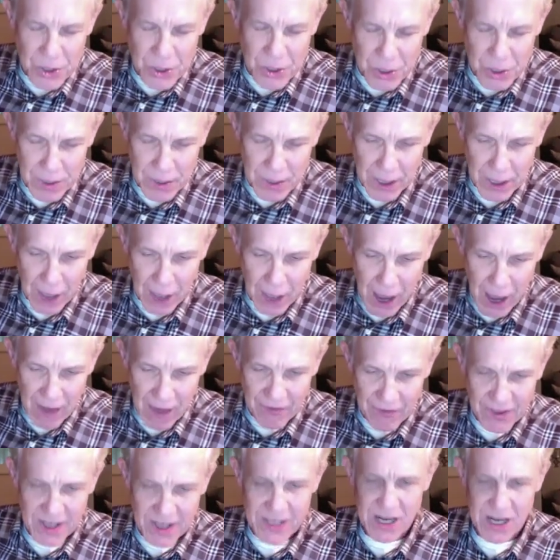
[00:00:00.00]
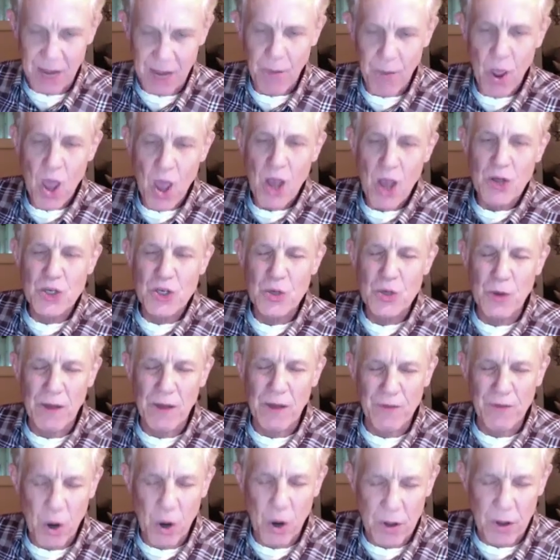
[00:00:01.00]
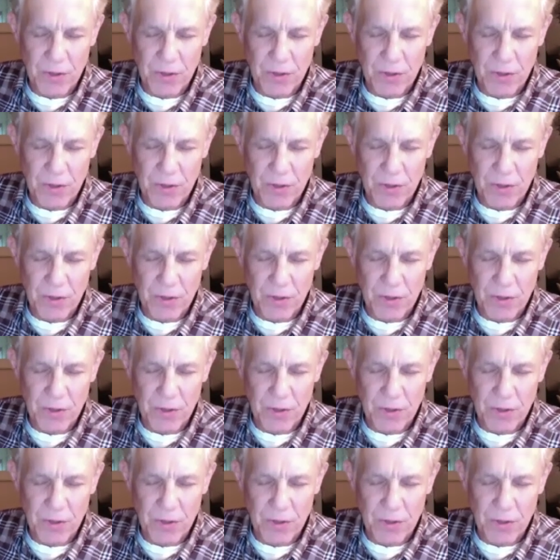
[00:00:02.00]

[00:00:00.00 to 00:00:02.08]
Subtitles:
to be alive at that time, to have gone